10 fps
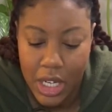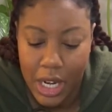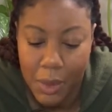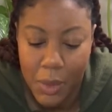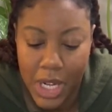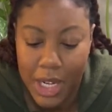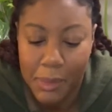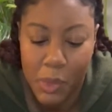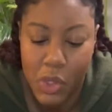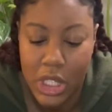I wanted it
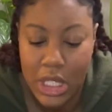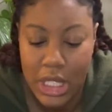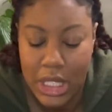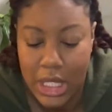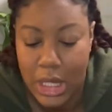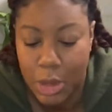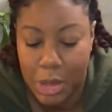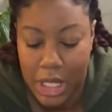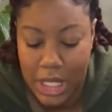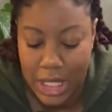more to the center,
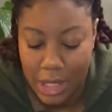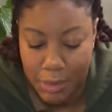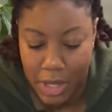but it ended up